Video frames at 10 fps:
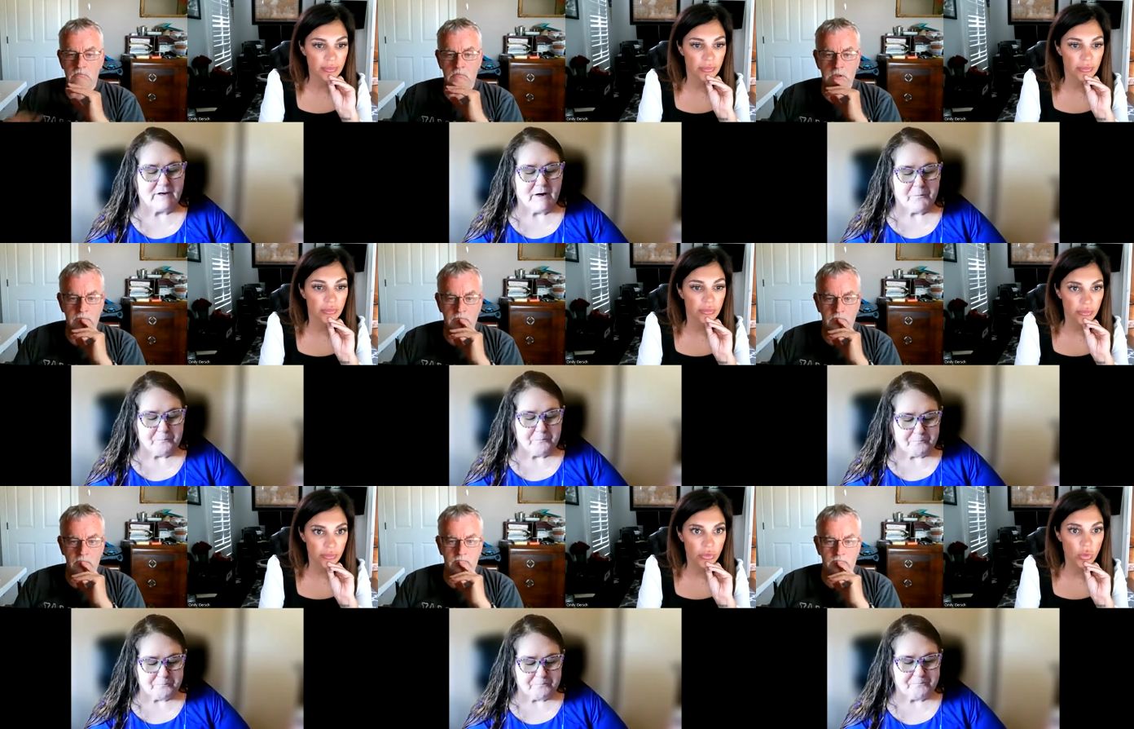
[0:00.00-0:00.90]
Speaker 1: Yeah.
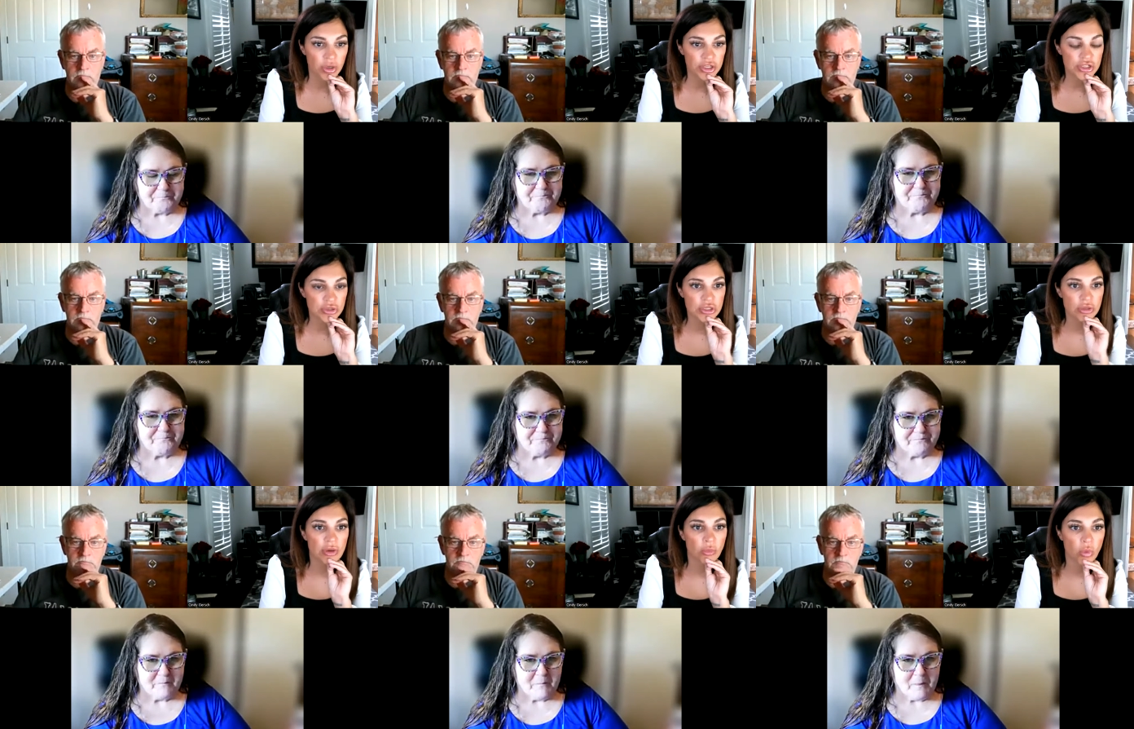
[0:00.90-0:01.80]
Speaker 2: What did you
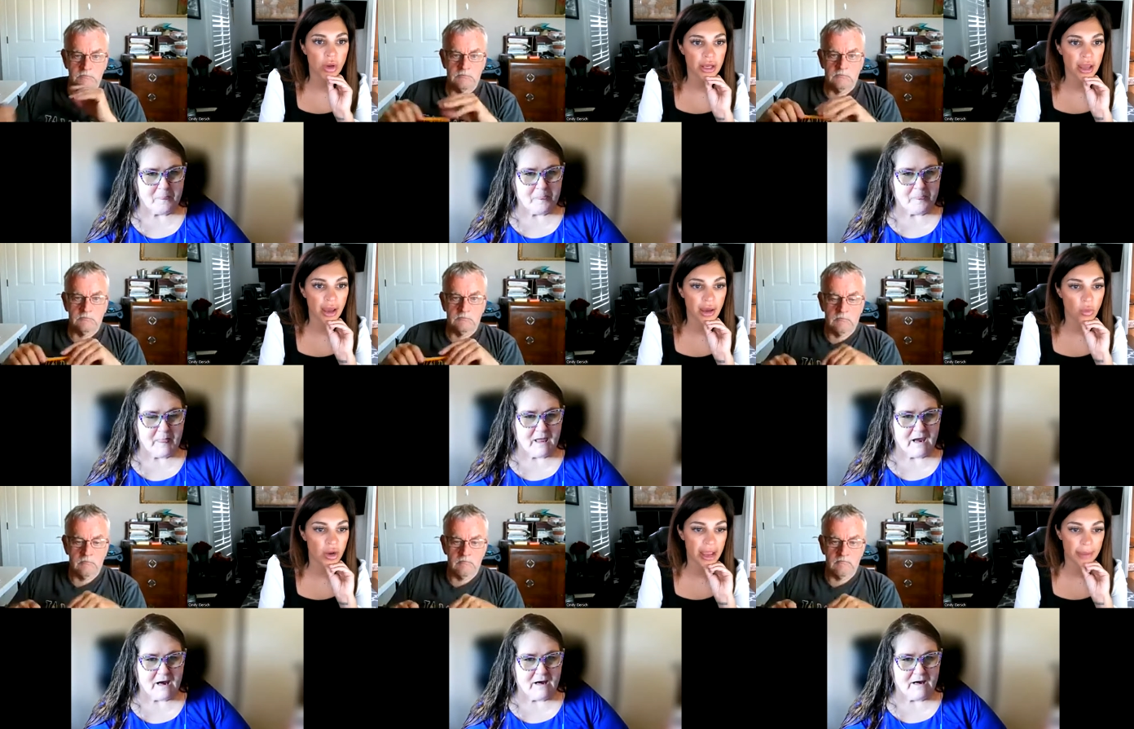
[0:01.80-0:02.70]
do that? What how,
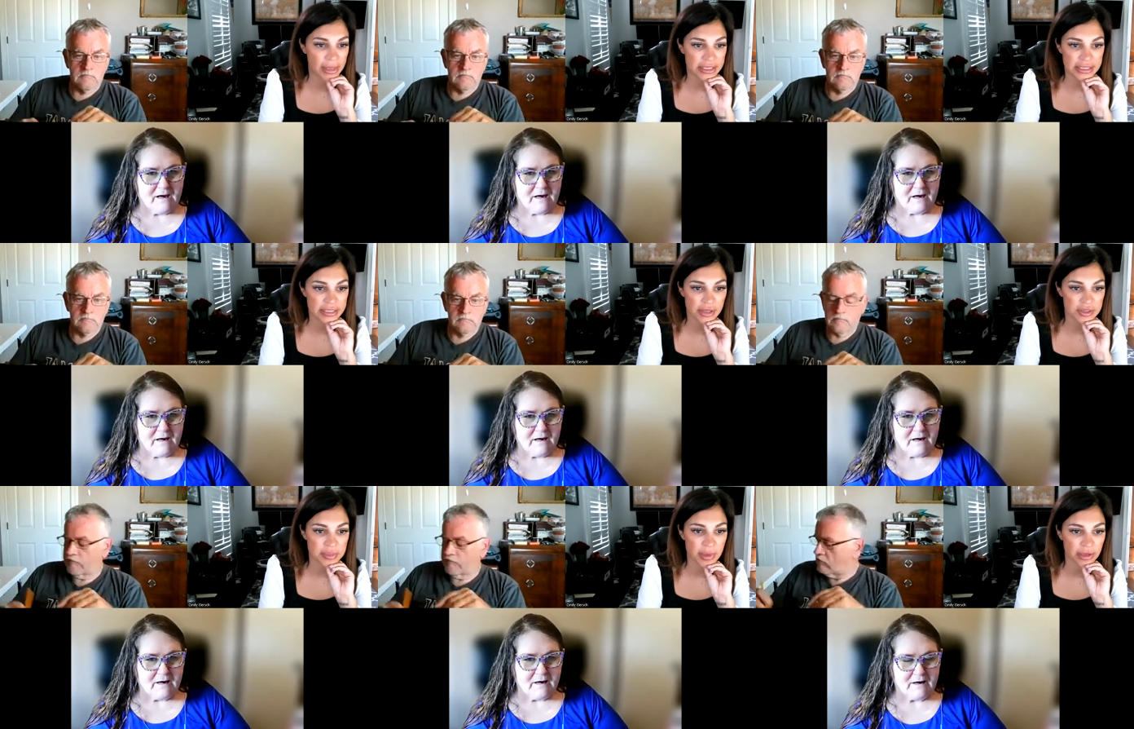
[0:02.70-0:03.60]
what happened? Tell
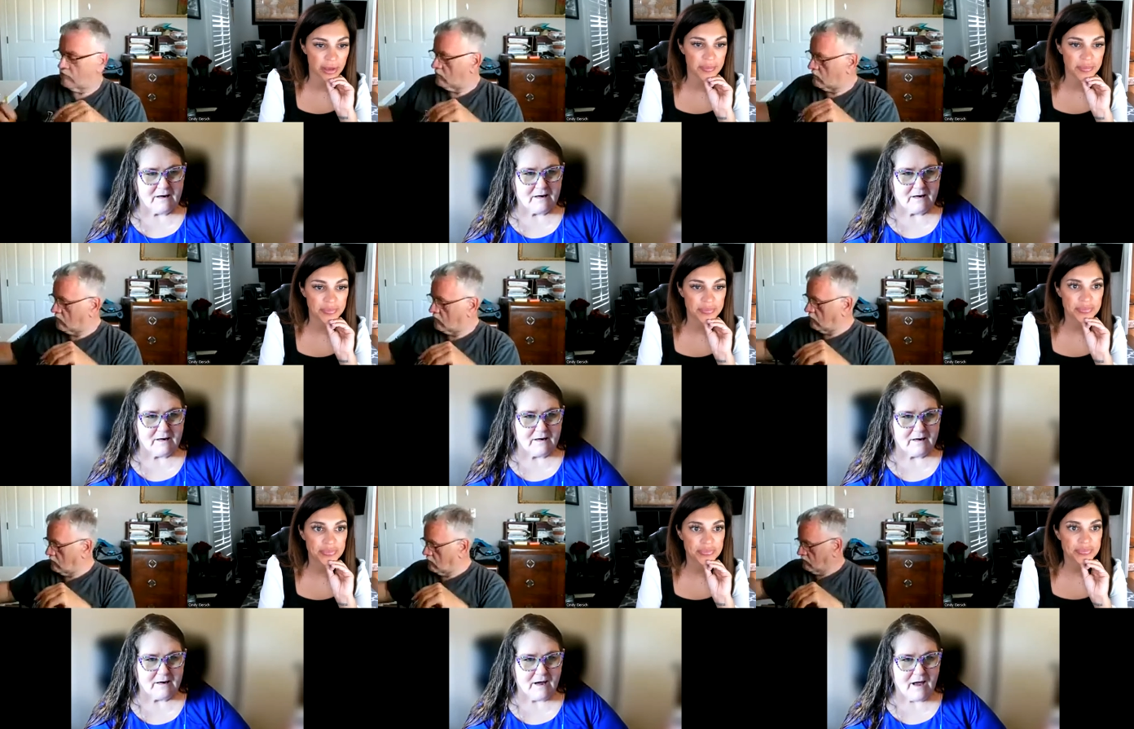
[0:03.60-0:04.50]
us about it.
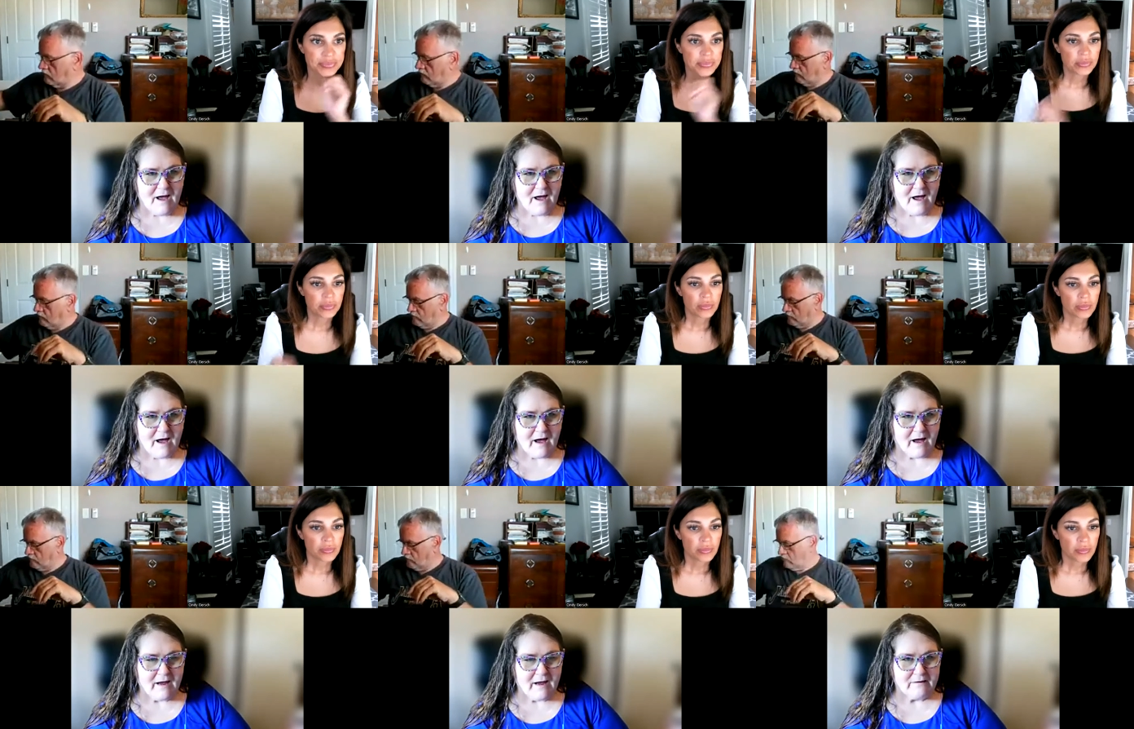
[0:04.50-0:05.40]

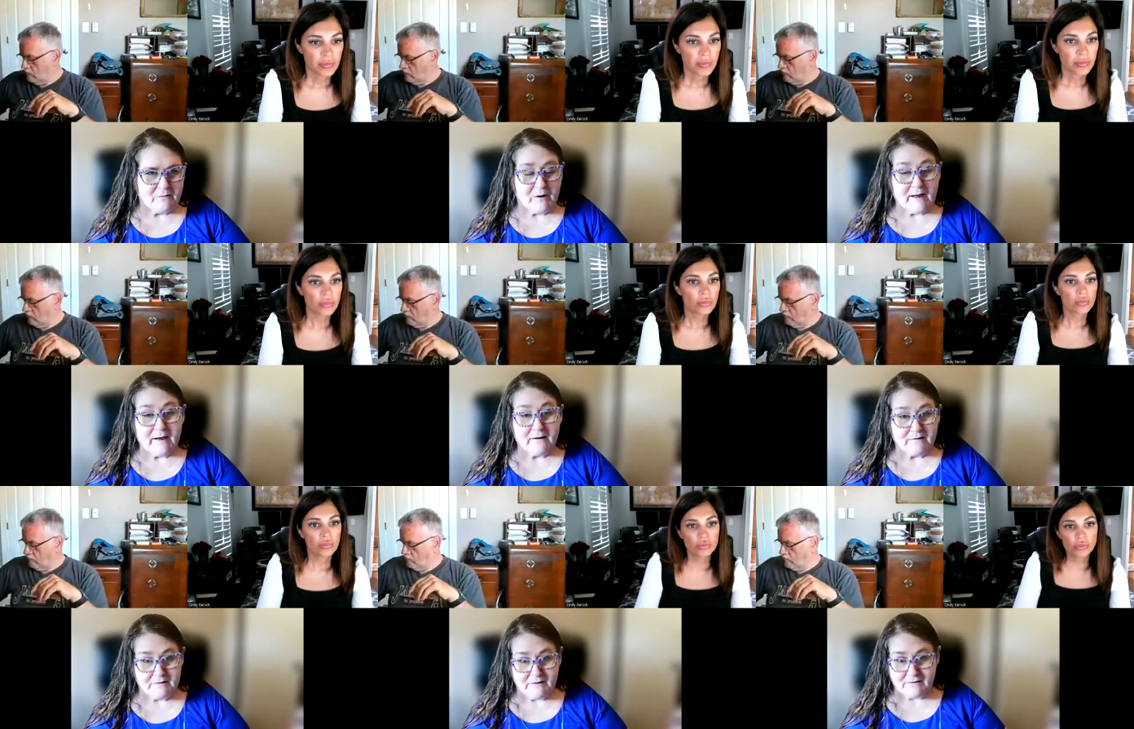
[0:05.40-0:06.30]
Speaker 1: I well, I
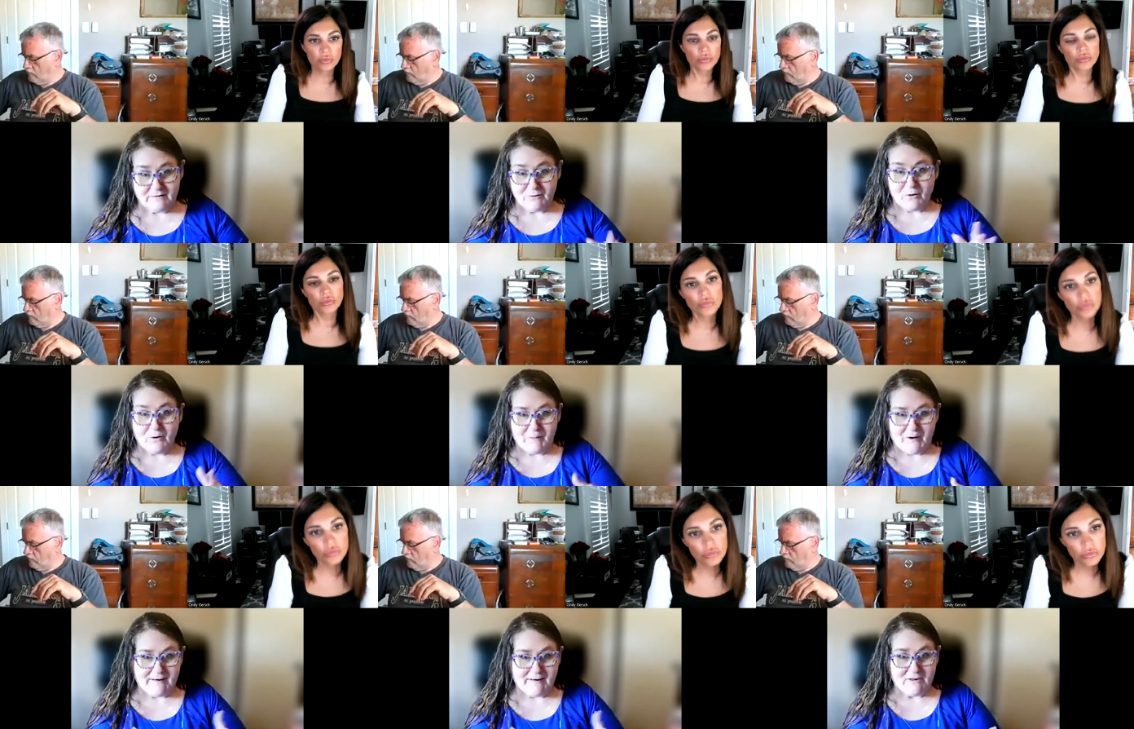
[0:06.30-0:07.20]
you know
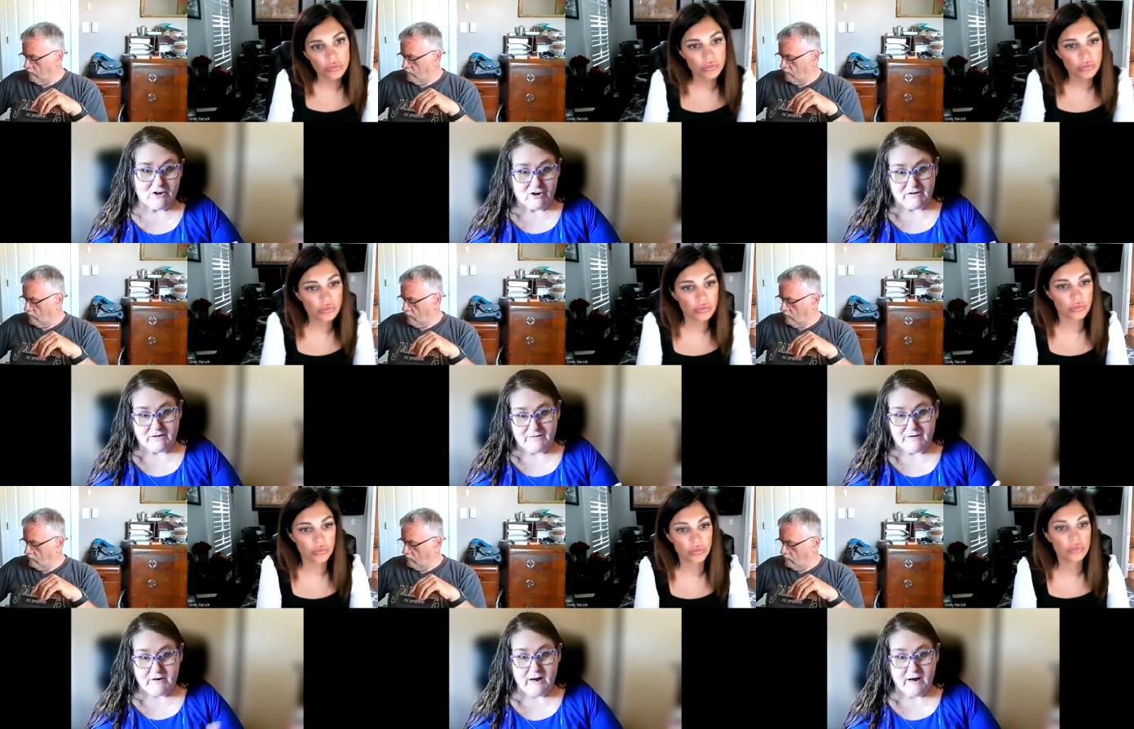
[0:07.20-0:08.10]
my niche is
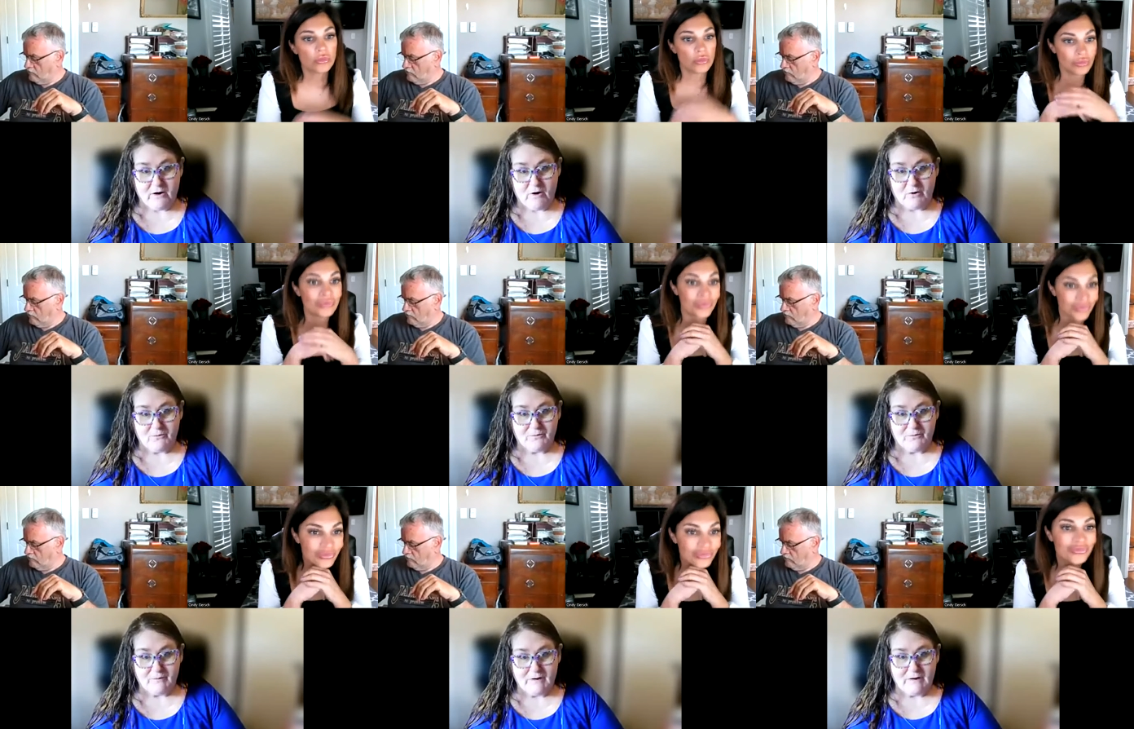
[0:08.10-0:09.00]
very narrow,
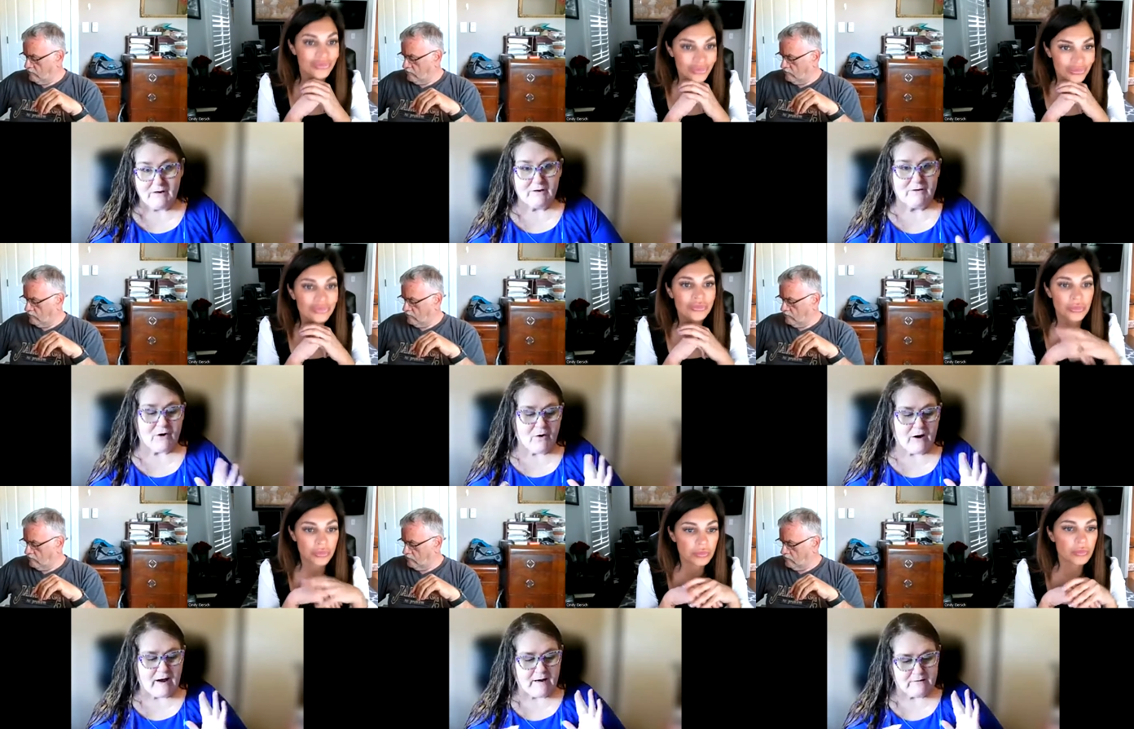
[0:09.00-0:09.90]

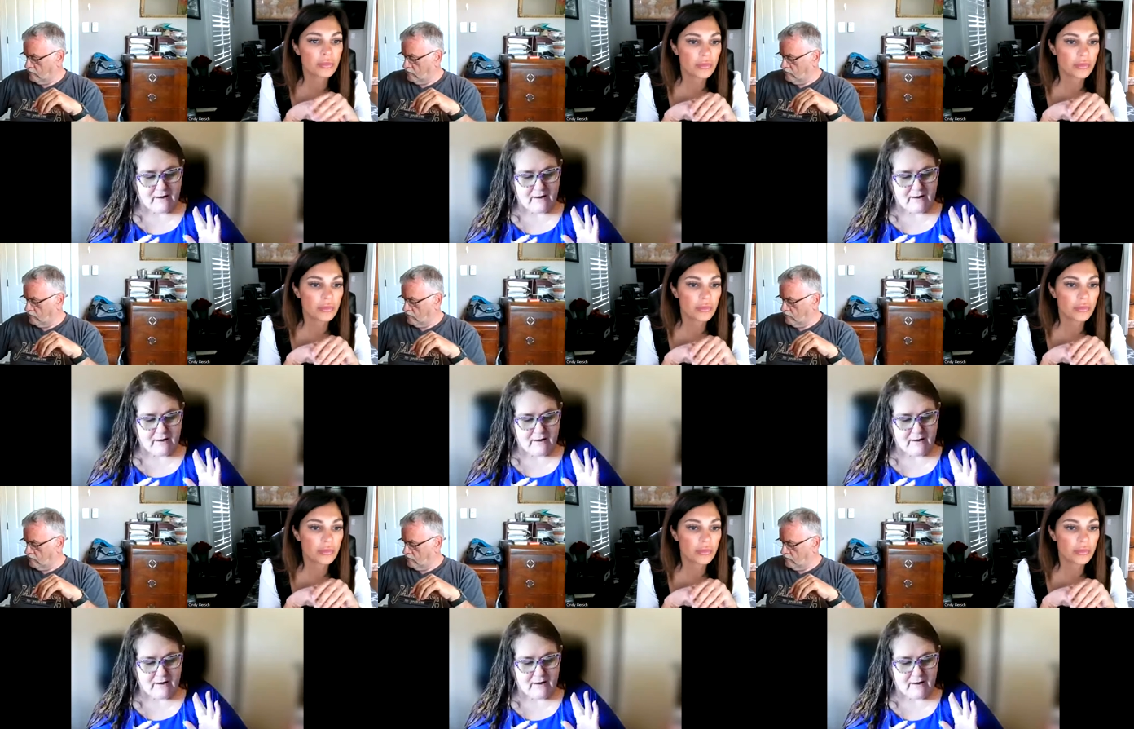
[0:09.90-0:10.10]
so I